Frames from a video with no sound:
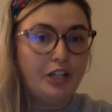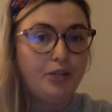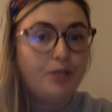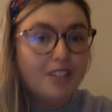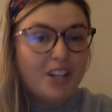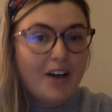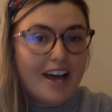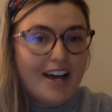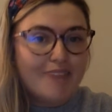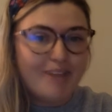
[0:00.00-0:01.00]
You can go
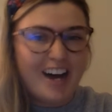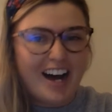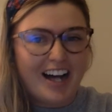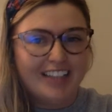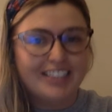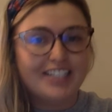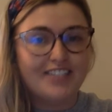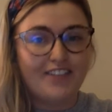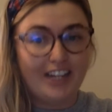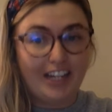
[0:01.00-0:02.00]
ahead and pause this
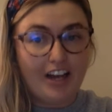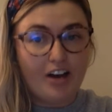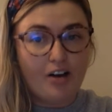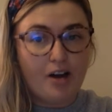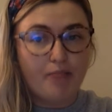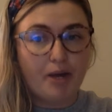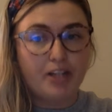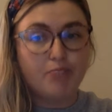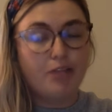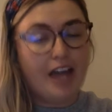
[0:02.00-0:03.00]
video and
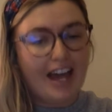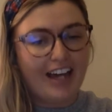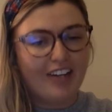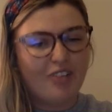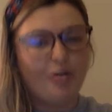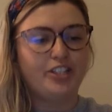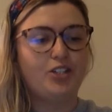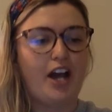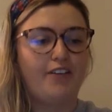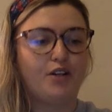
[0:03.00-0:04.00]
press play once
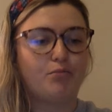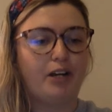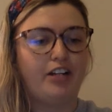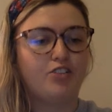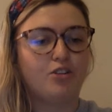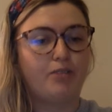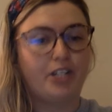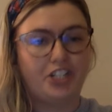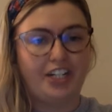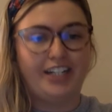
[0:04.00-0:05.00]
you have your brainstorming
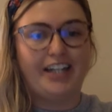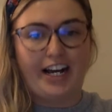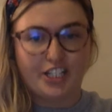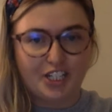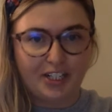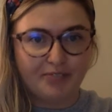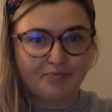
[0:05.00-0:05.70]
sheet next to you.